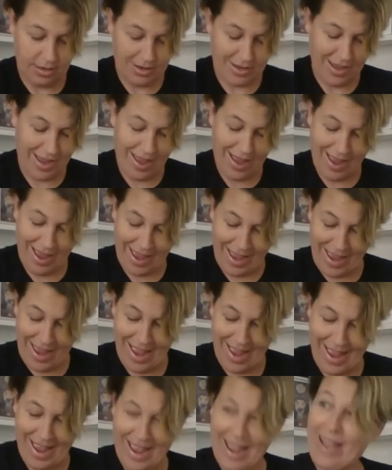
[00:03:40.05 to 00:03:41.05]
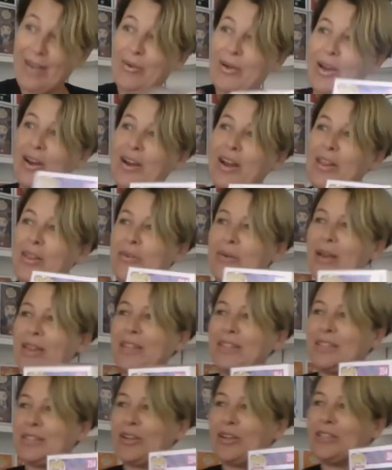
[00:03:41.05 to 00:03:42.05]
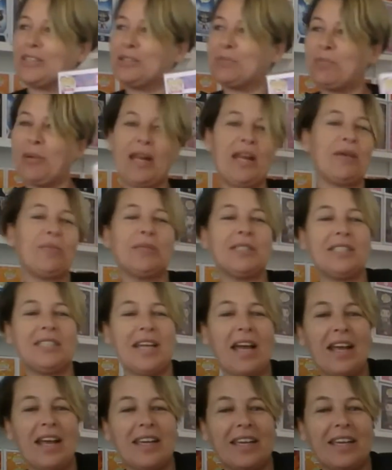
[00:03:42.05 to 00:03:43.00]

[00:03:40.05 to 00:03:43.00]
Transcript: Hey, we've got another one that's got a spelling mistake.